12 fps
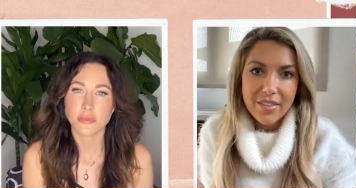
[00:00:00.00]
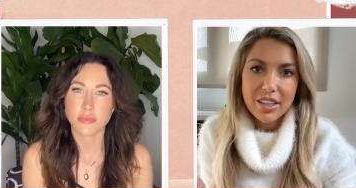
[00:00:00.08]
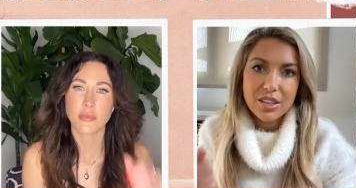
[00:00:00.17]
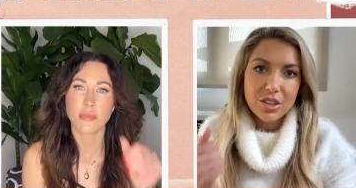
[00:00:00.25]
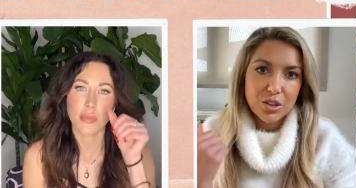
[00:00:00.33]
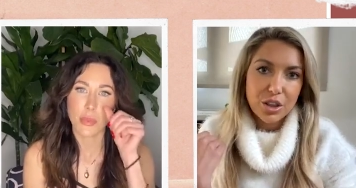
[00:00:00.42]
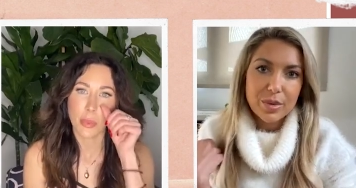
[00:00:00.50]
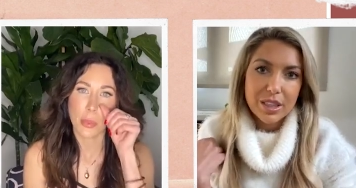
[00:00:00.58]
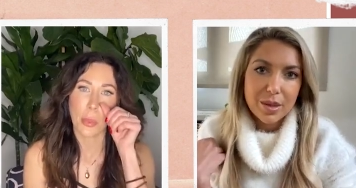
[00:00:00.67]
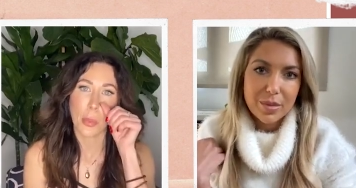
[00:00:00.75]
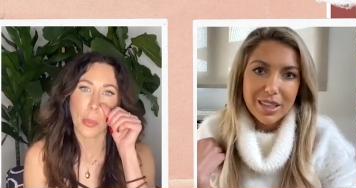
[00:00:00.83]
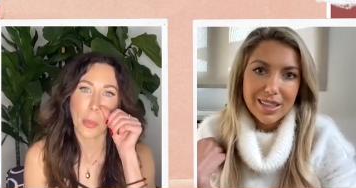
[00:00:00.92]
Speaker 1: it as
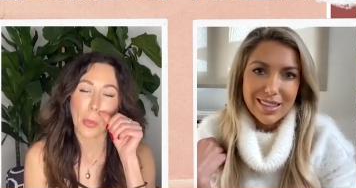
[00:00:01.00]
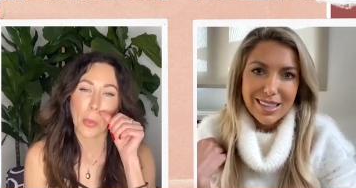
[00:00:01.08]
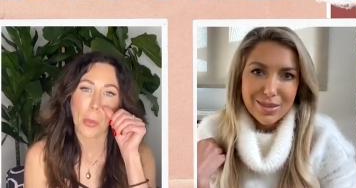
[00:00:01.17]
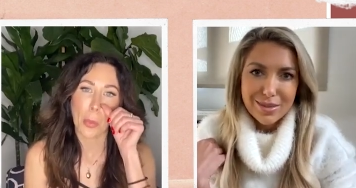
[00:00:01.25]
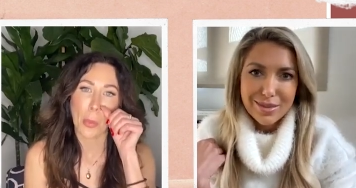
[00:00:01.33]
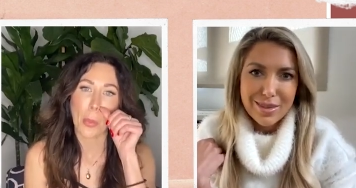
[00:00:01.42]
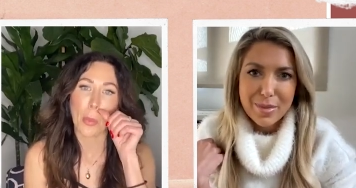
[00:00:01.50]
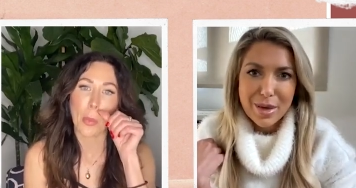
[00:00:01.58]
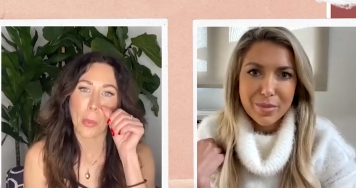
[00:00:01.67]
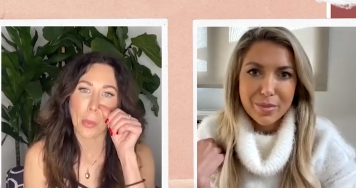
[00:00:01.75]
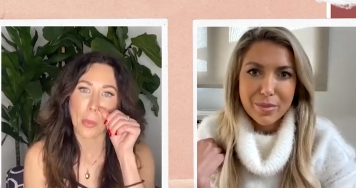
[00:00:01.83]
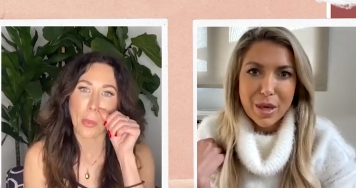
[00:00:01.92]
scripted because that's i
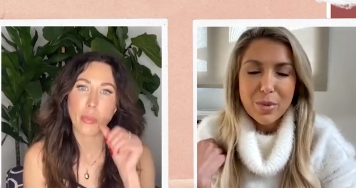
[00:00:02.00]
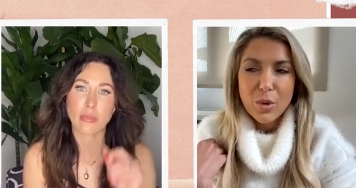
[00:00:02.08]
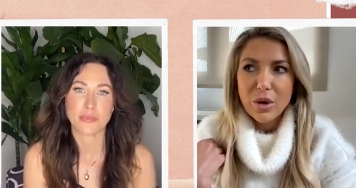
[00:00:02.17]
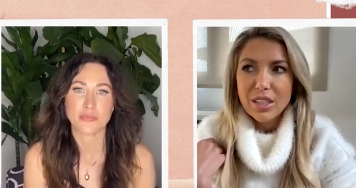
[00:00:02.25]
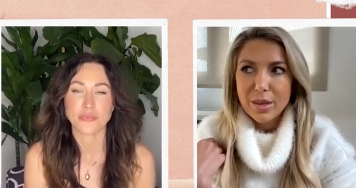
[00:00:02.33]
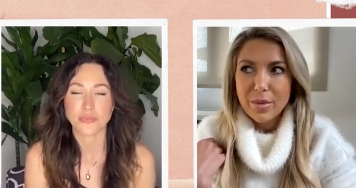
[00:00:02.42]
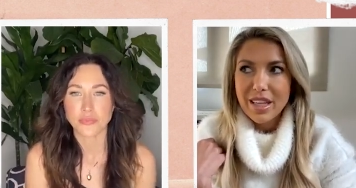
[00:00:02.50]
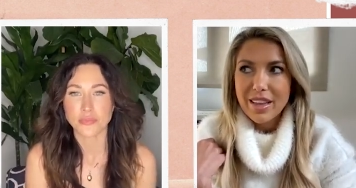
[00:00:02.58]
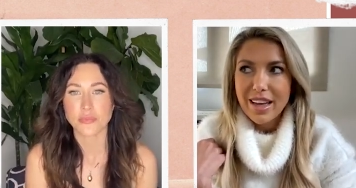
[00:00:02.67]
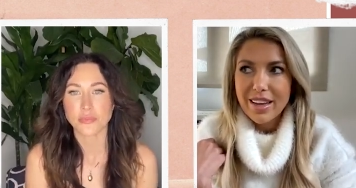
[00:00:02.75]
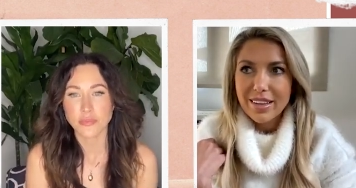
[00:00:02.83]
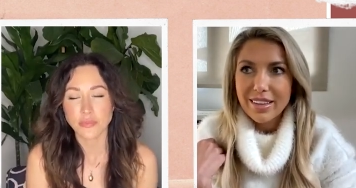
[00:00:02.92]
mean people want somebody
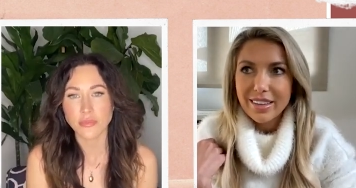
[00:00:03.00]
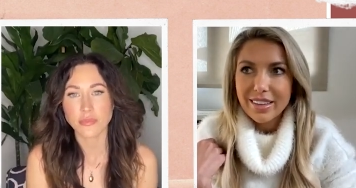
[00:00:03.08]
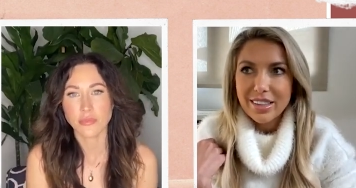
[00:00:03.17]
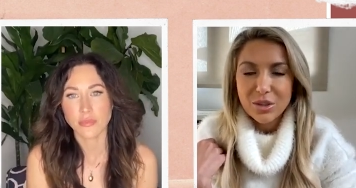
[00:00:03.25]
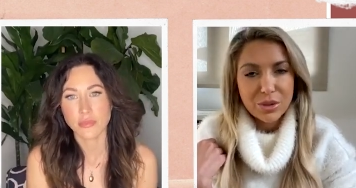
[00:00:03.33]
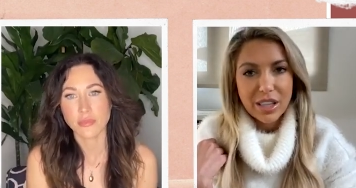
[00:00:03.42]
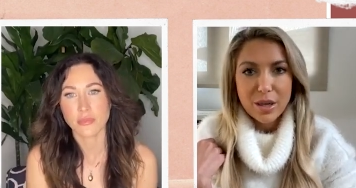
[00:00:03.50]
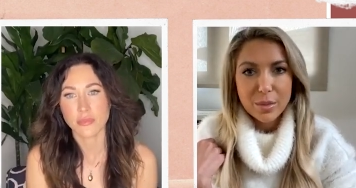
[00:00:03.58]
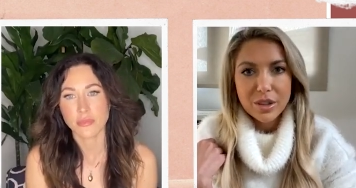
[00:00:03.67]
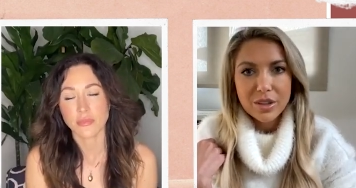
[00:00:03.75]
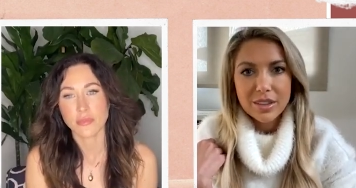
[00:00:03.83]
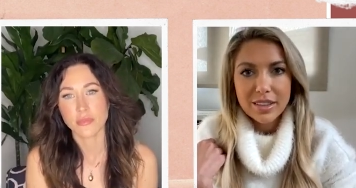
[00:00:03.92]
that is
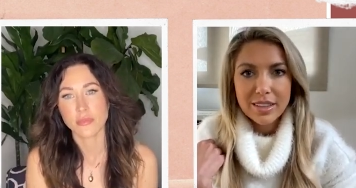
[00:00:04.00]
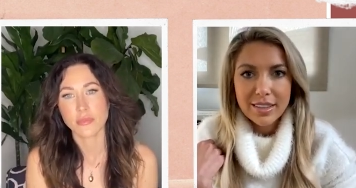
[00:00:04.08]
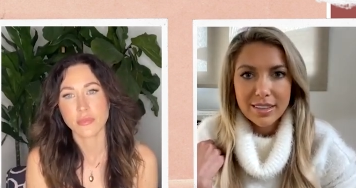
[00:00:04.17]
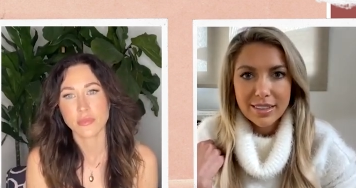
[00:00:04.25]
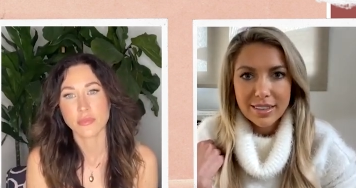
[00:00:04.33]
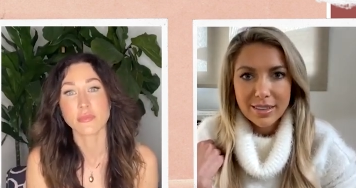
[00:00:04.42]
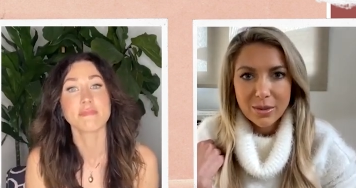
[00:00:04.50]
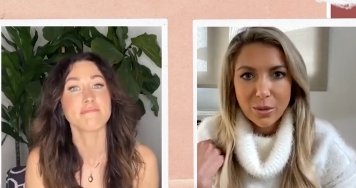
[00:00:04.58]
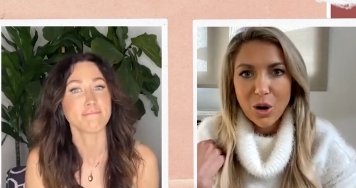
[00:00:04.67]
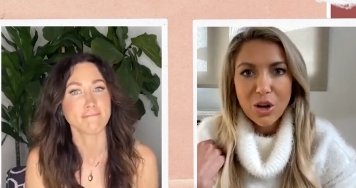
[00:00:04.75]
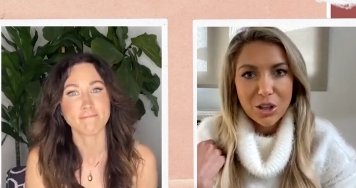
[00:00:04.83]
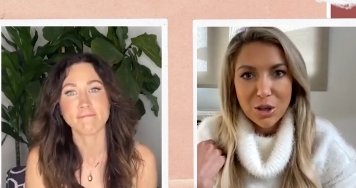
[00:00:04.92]
relatable
Speaker 2: Mm-hmm. We're all mm-hmm.
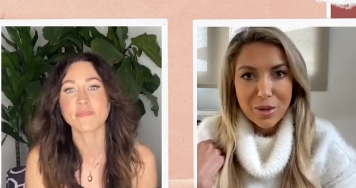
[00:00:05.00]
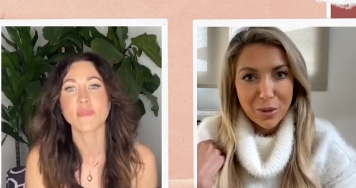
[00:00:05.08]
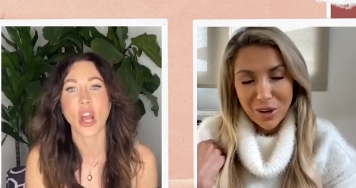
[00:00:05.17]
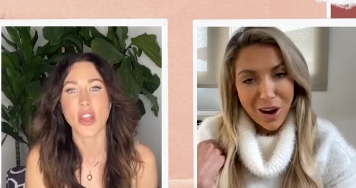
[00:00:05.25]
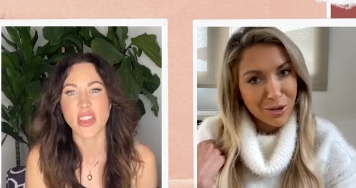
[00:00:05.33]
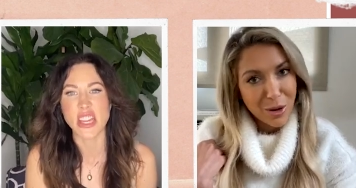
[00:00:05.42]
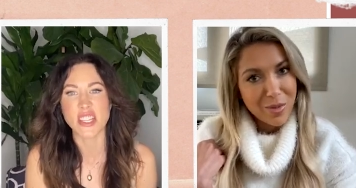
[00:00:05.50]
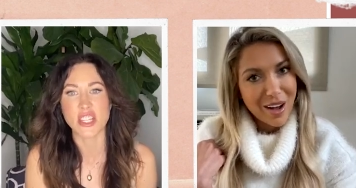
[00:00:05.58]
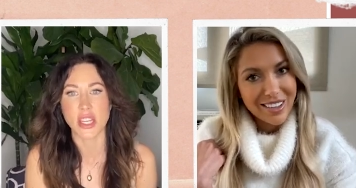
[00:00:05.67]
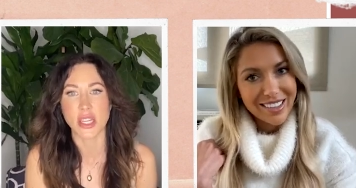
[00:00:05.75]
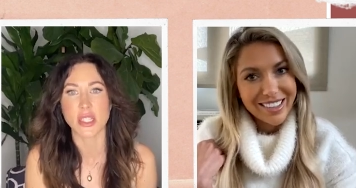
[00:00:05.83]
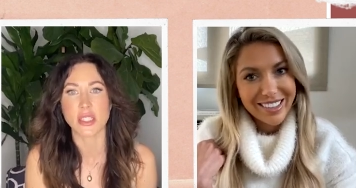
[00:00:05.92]
human. We're not robots.
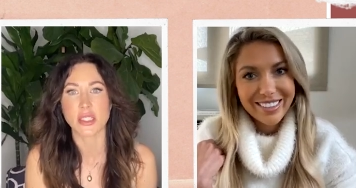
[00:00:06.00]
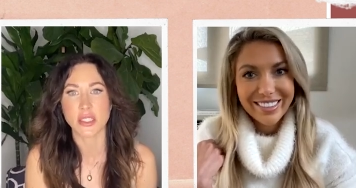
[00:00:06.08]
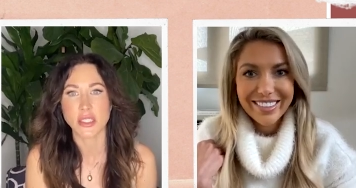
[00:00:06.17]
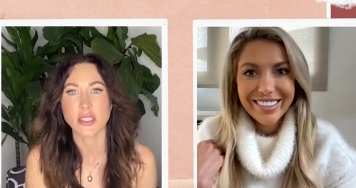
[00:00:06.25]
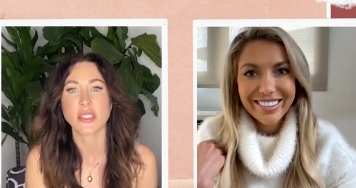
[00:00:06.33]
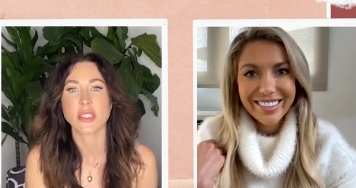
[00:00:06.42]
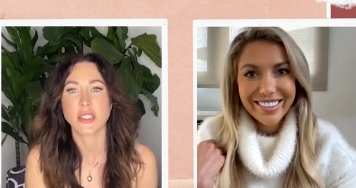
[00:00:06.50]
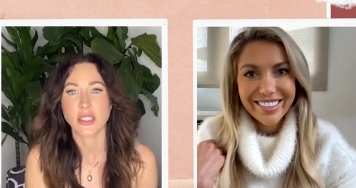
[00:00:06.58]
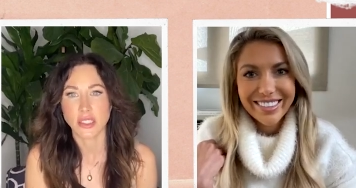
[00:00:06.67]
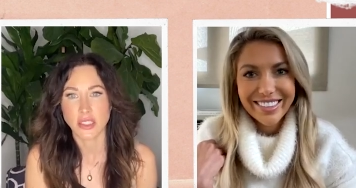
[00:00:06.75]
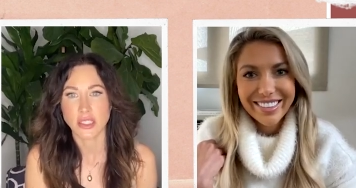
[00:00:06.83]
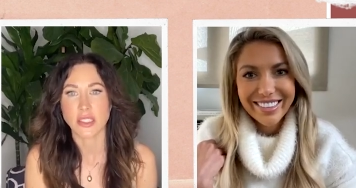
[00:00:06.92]
Authentic.
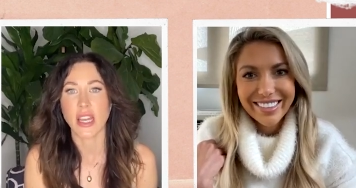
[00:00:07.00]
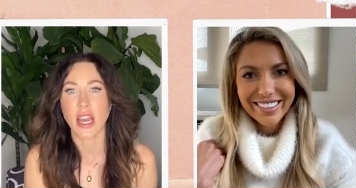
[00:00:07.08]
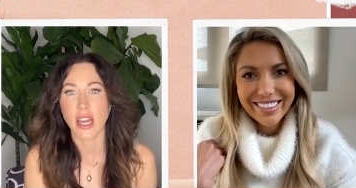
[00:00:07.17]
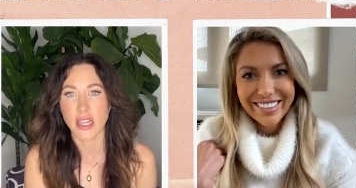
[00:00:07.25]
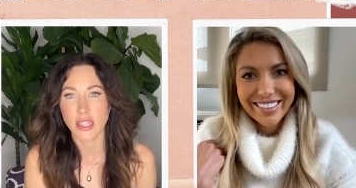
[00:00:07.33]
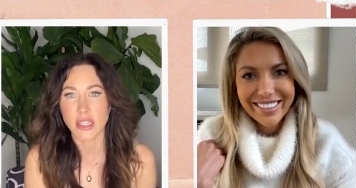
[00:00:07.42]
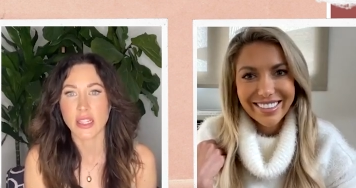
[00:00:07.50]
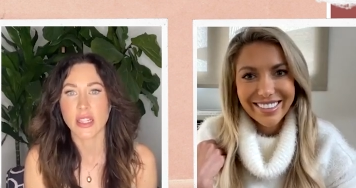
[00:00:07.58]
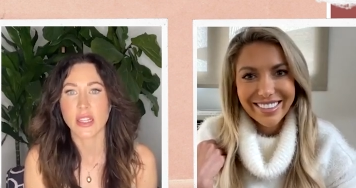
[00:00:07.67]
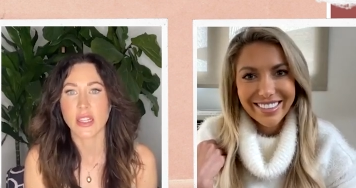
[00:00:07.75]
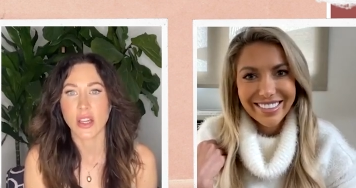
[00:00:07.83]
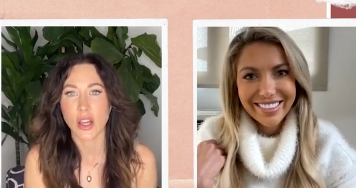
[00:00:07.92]
Yeah.
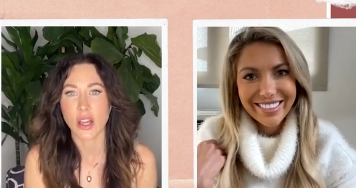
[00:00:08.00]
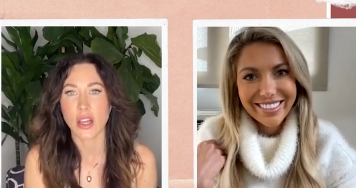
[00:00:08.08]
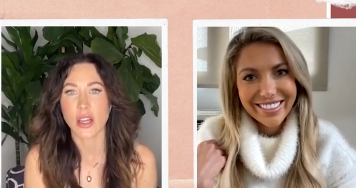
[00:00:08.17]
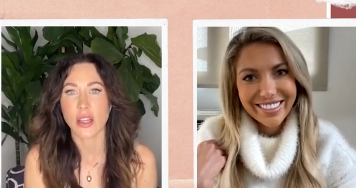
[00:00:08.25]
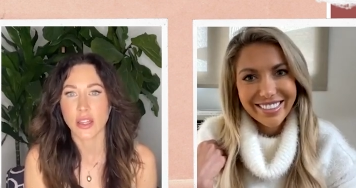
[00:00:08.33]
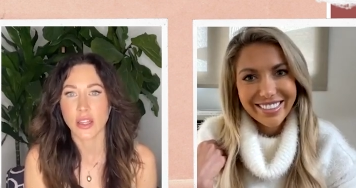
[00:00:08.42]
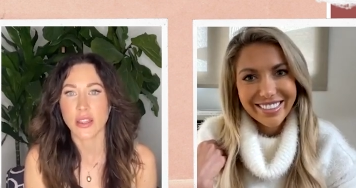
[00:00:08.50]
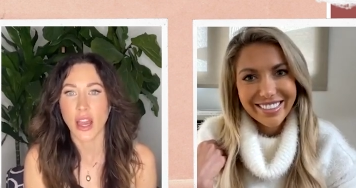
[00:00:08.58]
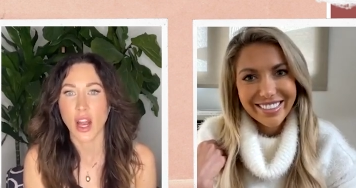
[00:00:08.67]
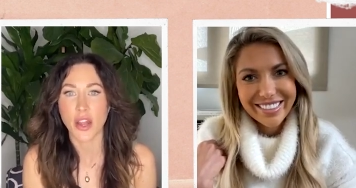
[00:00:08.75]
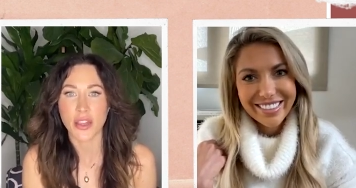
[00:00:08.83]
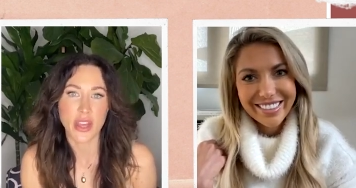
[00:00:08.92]
Yeah.
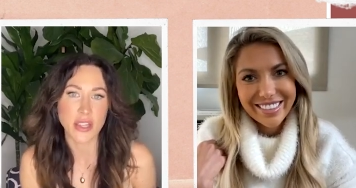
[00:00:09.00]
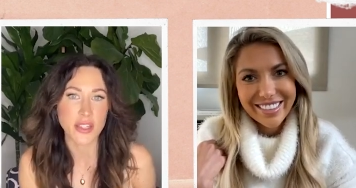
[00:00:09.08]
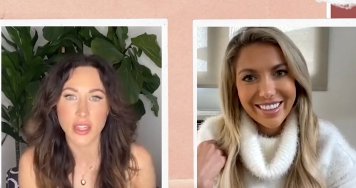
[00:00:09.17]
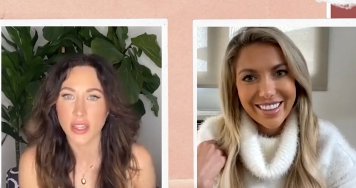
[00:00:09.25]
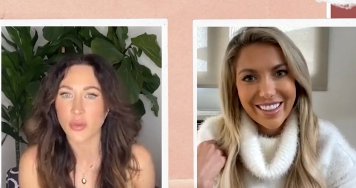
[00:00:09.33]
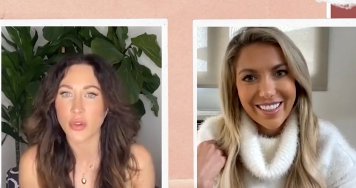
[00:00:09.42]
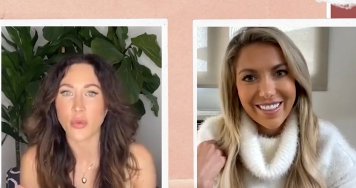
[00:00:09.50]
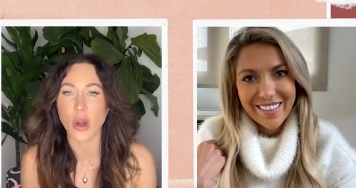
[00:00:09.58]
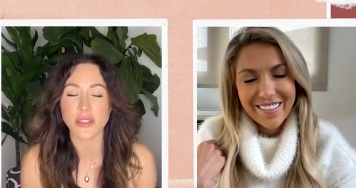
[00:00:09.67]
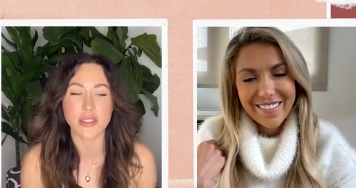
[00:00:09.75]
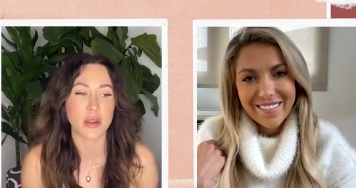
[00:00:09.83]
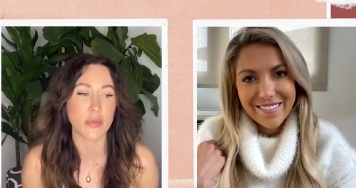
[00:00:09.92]
Authentic. You
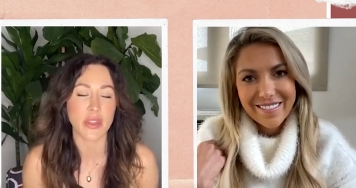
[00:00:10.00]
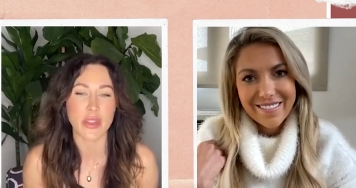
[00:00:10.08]
want someone